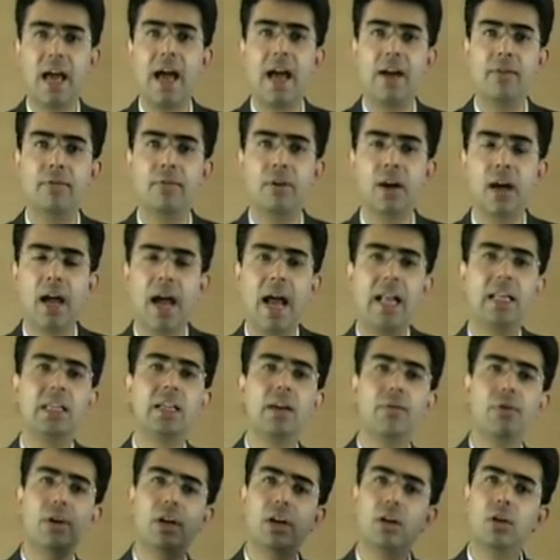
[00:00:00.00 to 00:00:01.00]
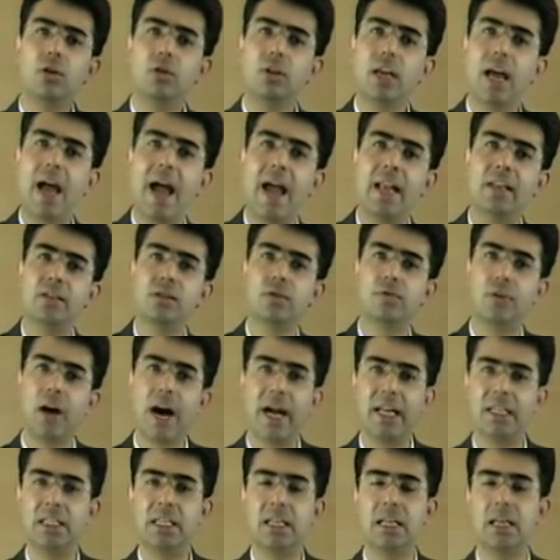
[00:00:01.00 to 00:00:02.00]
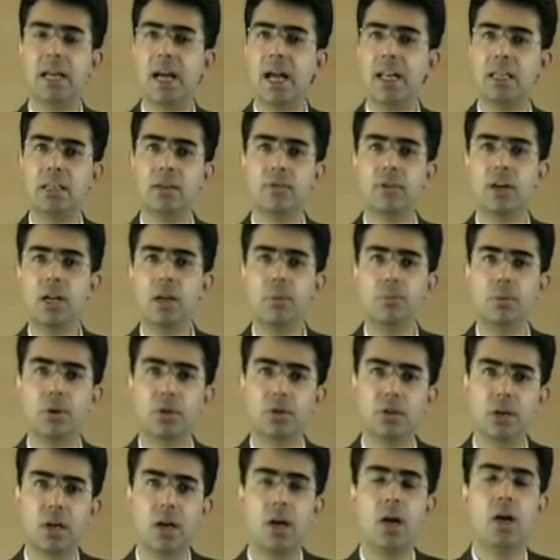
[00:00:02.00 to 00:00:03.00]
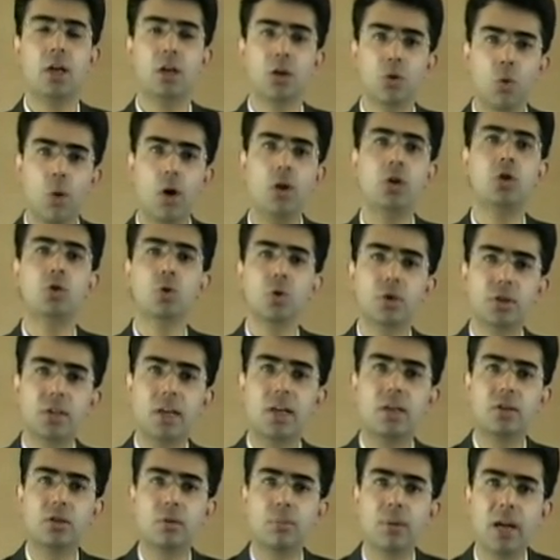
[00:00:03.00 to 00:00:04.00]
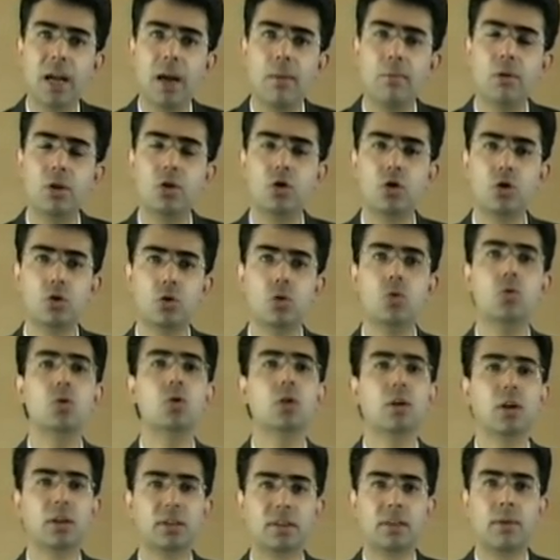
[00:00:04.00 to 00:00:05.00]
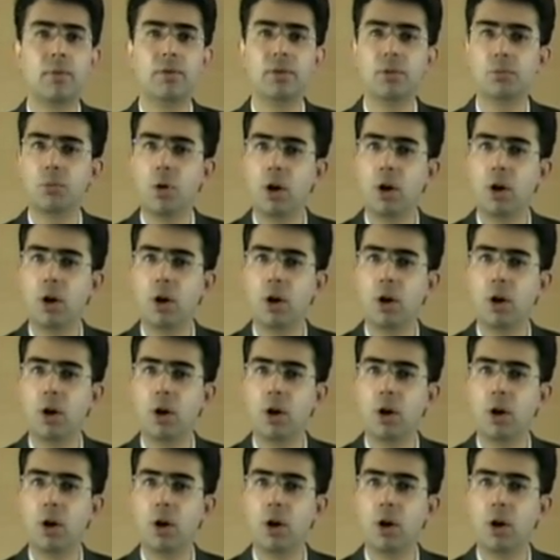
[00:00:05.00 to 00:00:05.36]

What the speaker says: have and give it into the hands of IT and developers. You want users to be able to do some of the